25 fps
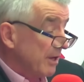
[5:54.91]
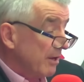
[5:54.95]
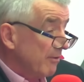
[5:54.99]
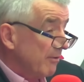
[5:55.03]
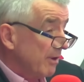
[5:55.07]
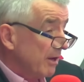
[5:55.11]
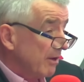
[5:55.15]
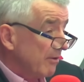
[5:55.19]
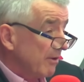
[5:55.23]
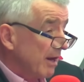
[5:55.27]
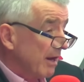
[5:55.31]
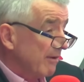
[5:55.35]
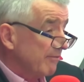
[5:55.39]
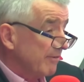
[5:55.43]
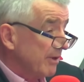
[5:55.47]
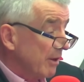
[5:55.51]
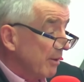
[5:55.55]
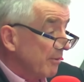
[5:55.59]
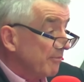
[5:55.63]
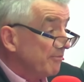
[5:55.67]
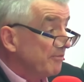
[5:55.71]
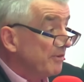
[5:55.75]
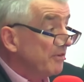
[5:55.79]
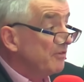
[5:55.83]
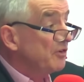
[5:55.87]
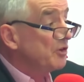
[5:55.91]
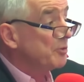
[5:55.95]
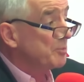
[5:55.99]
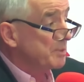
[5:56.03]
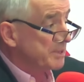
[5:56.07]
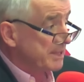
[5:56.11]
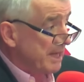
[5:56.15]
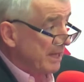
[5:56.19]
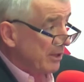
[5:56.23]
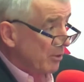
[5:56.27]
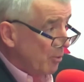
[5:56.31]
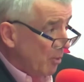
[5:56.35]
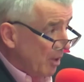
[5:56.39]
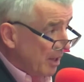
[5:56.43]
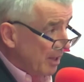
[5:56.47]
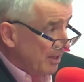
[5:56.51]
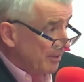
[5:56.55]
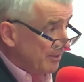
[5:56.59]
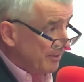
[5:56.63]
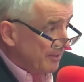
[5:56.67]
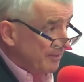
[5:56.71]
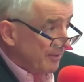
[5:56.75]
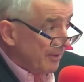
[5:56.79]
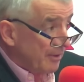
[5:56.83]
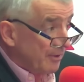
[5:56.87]
Our aircraft now are fifty percent
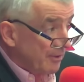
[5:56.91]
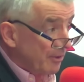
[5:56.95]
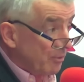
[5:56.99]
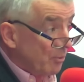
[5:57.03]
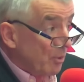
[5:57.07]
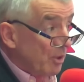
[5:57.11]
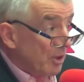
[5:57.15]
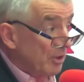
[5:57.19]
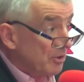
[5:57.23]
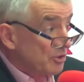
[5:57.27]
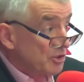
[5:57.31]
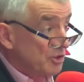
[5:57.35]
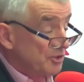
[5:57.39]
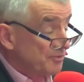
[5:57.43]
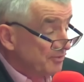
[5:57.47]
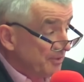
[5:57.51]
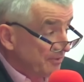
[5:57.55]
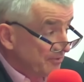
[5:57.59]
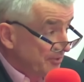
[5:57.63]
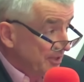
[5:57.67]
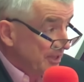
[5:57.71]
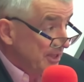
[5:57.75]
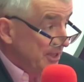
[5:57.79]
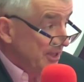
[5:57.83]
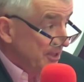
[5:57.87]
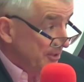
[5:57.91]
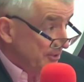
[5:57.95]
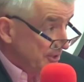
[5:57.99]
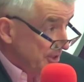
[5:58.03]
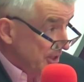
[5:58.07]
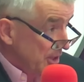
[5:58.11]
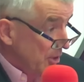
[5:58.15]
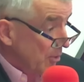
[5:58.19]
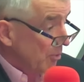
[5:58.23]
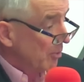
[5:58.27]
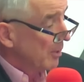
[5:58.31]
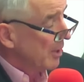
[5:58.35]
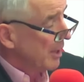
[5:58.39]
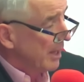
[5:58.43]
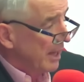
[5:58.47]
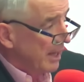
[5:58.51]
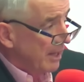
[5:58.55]
quieter than they were just fifteen years ago.